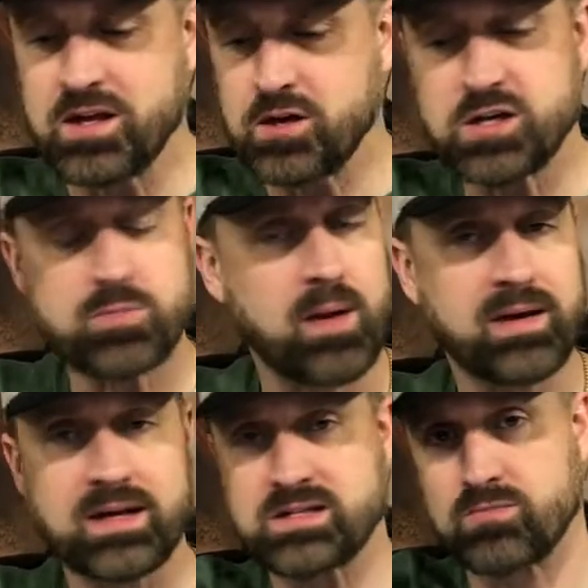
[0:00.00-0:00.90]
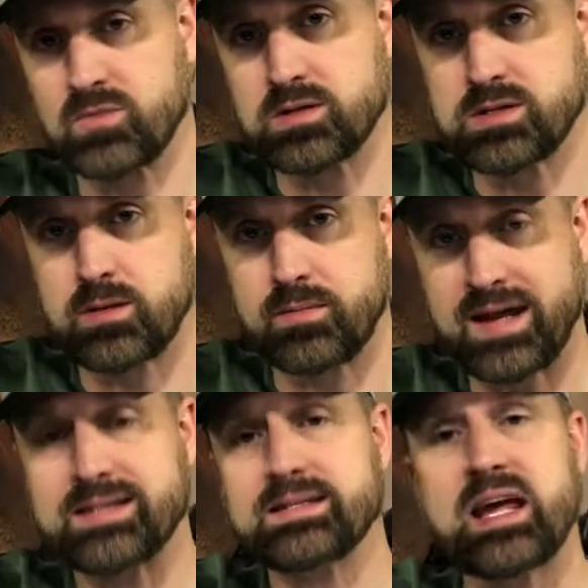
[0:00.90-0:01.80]
you can just probably get some
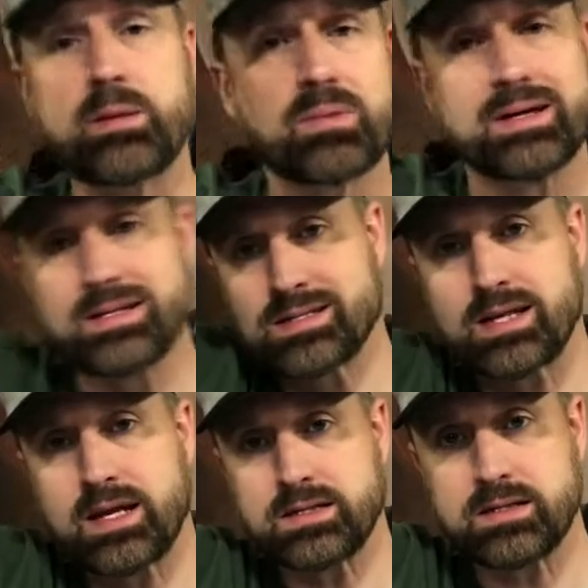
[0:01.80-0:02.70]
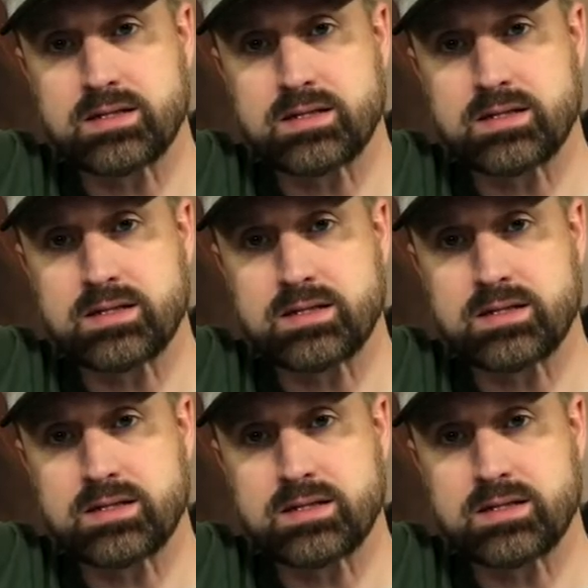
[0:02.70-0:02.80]
nice tape, stick it to the